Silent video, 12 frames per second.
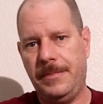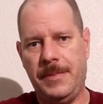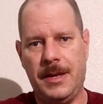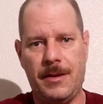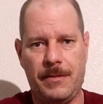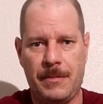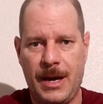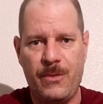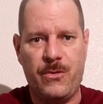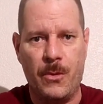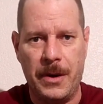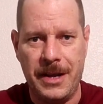my
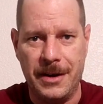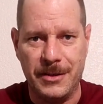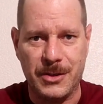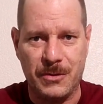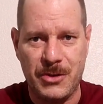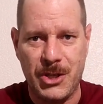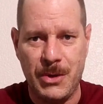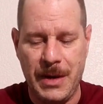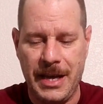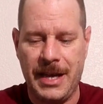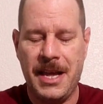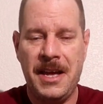40 years of
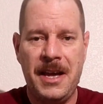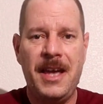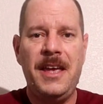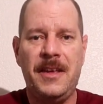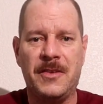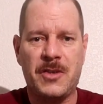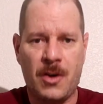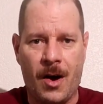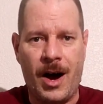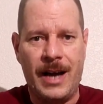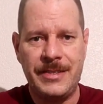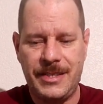shooting is
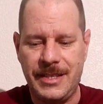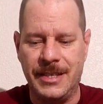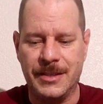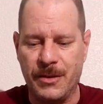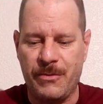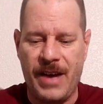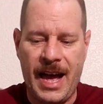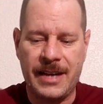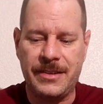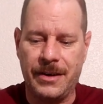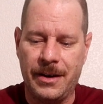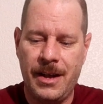cost is a
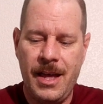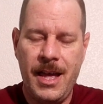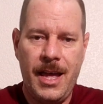factor.